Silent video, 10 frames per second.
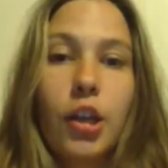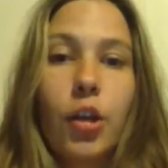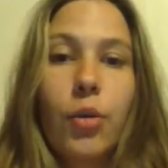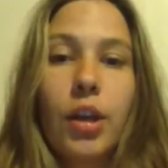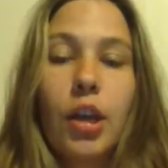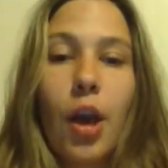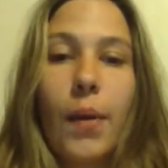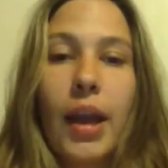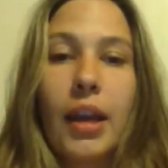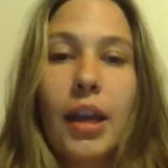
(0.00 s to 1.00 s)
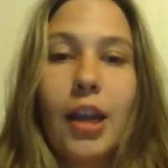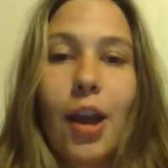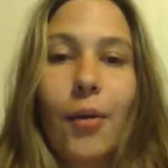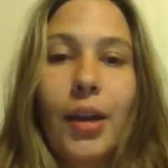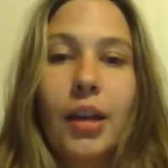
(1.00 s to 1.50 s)
you can go ahead and
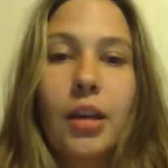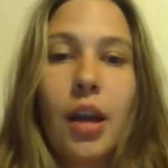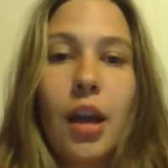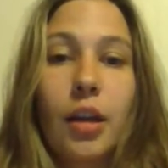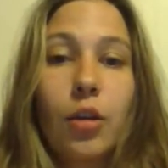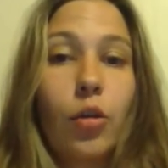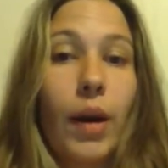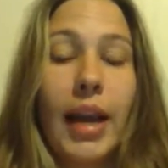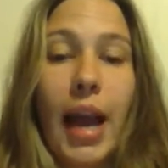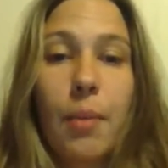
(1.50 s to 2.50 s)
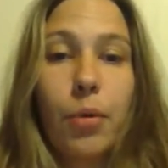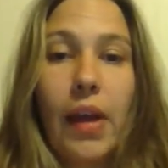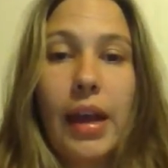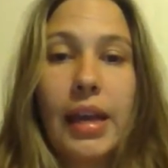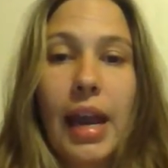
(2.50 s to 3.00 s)
go eat a great apple
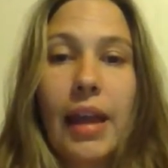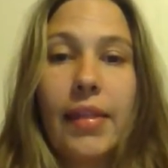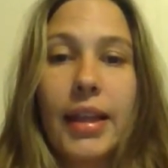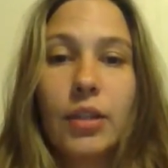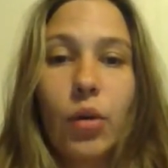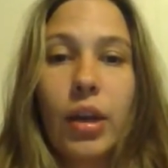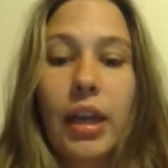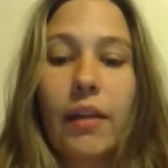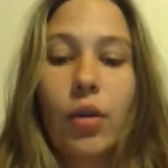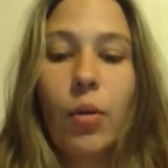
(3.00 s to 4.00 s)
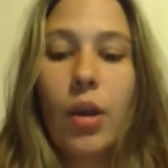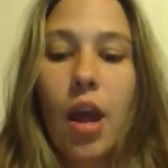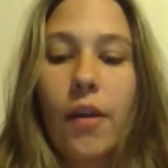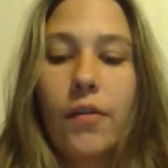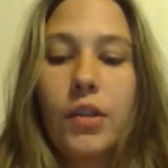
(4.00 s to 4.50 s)
that day, and that's going to give you
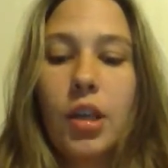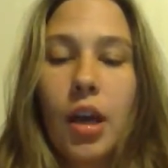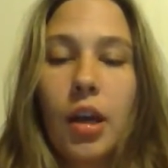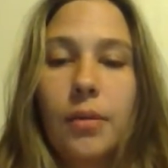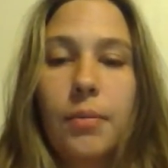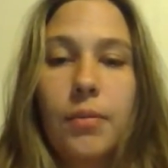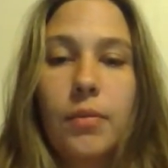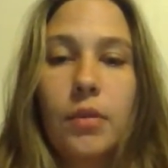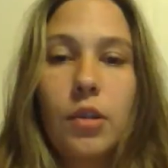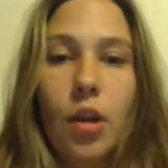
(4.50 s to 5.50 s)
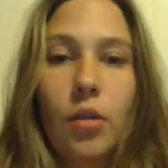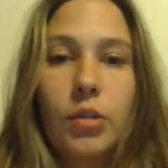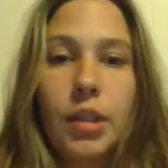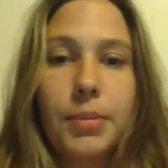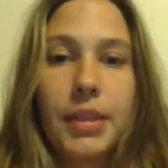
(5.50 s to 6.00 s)
enough to,
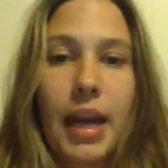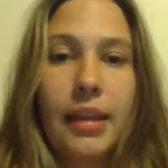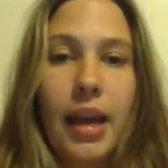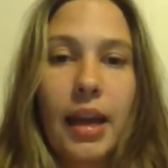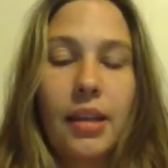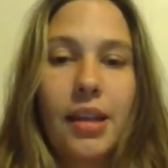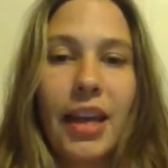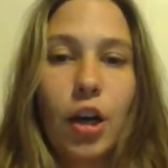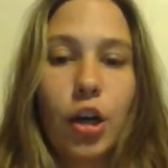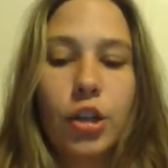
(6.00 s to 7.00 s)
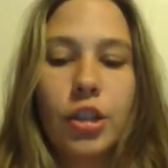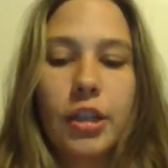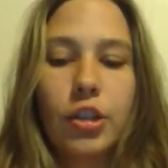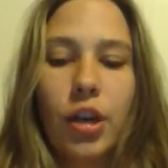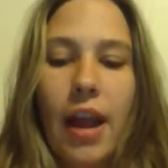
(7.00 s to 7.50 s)
subside that urge
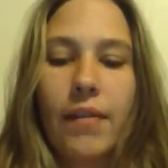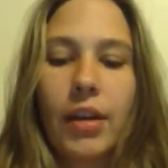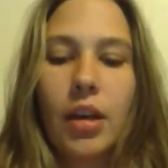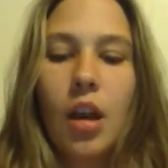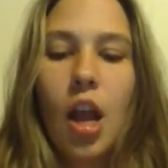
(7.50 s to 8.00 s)
that you're having.